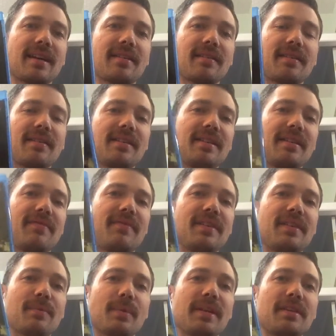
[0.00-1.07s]
I don't know if
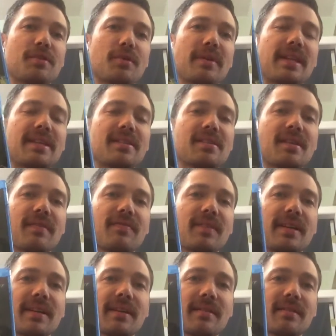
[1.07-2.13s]
you really enjoy that stuff,
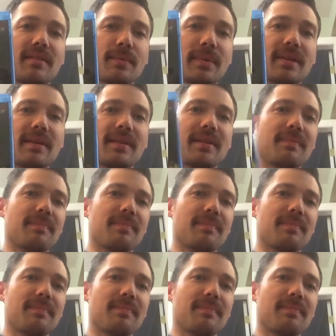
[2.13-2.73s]
like, or what,